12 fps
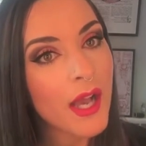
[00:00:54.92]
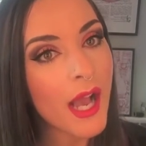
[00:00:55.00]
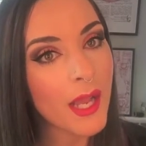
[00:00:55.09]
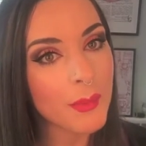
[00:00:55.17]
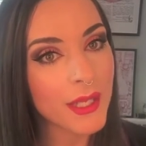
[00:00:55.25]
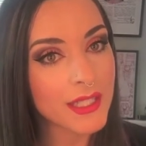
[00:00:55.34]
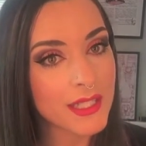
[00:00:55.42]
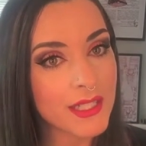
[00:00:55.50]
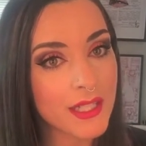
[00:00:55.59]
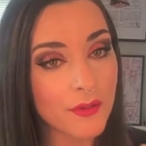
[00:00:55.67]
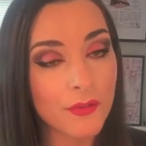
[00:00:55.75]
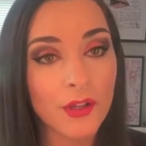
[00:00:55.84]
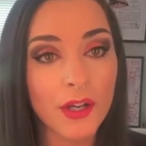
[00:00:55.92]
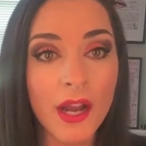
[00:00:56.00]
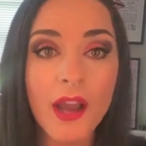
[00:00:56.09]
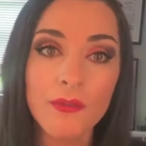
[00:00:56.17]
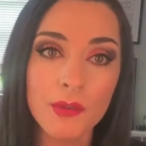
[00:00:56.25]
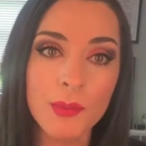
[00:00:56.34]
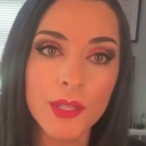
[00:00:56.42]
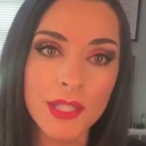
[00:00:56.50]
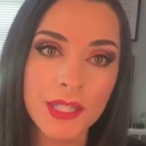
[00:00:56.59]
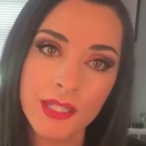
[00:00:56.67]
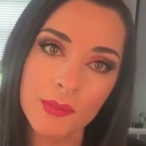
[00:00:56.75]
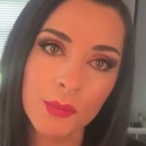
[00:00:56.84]
I beg to differ,
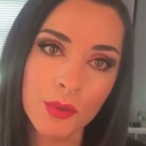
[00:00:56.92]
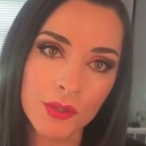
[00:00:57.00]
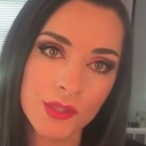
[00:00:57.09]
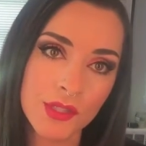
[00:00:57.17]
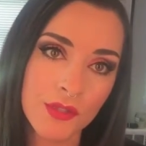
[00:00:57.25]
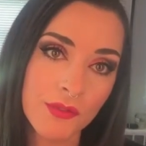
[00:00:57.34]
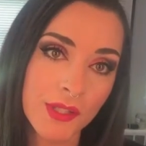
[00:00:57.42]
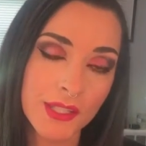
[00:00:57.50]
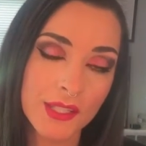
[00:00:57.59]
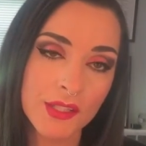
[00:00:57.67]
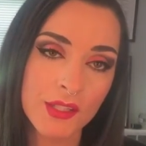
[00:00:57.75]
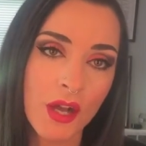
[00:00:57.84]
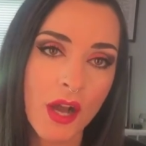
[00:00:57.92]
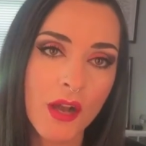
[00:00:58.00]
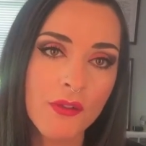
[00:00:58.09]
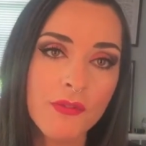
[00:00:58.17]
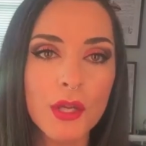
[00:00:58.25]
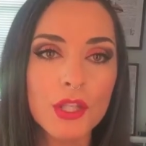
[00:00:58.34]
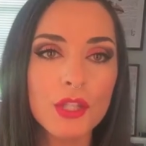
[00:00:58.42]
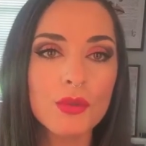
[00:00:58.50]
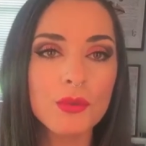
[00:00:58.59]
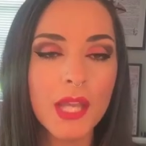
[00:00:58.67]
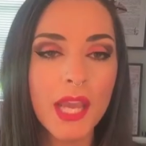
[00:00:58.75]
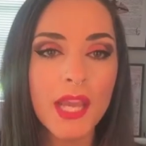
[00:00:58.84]
everybody can pull stuff like this off.
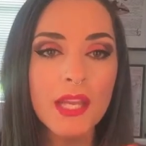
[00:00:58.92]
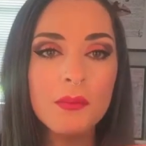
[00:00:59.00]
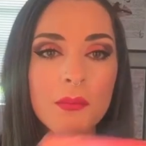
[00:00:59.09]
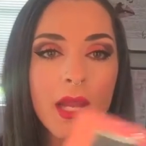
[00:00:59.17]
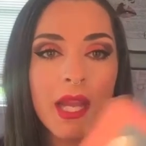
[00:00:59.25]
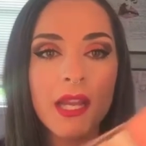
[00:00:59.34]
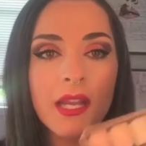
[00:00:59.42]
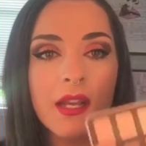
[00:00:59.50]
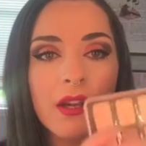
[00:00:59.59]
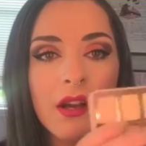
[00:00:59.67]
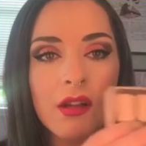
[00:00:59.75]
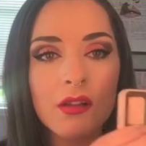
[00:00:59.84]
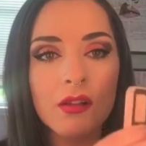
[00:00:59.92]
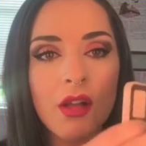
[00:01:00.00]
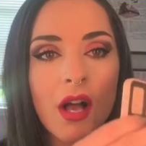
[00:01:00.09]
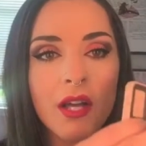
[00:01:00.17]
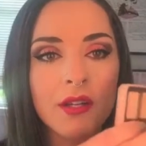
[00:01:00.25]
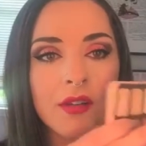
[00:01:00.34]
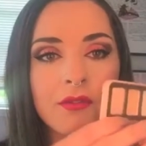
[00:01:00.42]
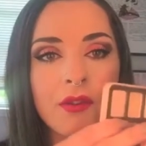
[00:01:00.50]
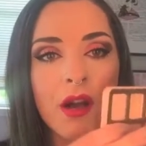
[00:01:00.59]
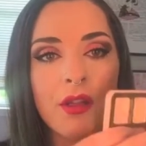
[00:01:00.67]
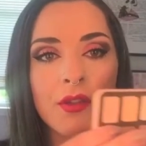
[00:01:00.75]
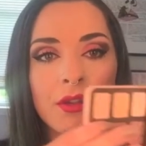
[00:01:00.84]
You can make a lot of
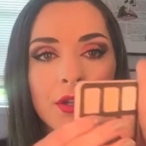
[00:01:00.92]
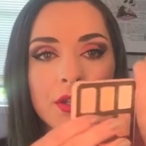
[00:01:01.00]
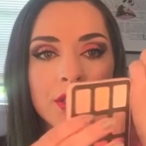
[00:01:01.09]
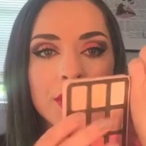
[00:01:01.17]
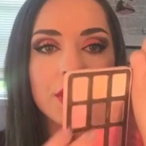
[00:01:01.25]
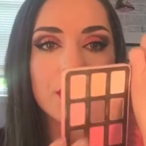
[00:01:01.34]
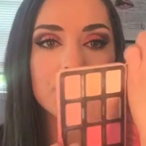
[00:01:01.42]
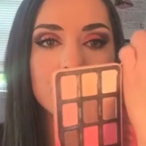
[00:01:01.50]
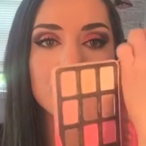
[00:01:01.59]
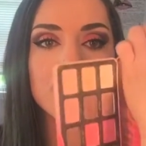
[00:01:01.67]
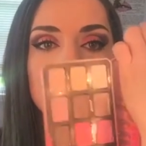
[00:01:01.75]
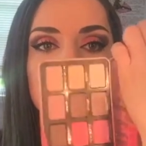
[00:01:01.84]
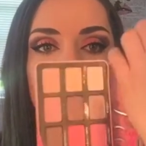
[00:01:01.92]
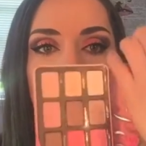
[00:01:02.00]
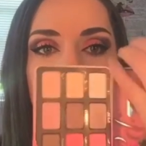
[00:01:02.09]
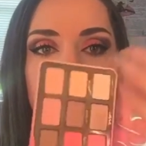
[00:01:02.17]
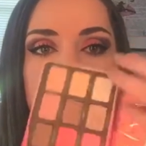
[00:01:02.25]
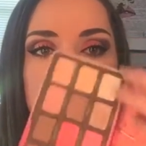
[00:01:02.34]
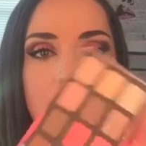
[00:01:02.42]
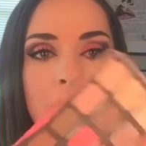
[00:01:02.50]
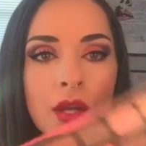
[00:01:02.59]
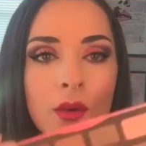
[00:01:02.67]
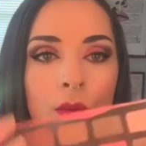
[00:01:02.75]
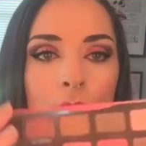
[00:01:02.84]
other subdued looks
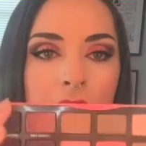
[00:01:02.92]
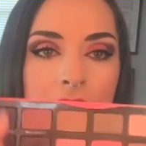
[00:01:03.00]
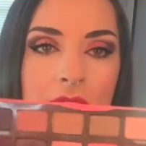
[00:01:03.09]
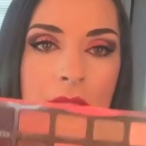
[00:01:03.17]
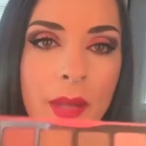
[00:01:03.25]
with this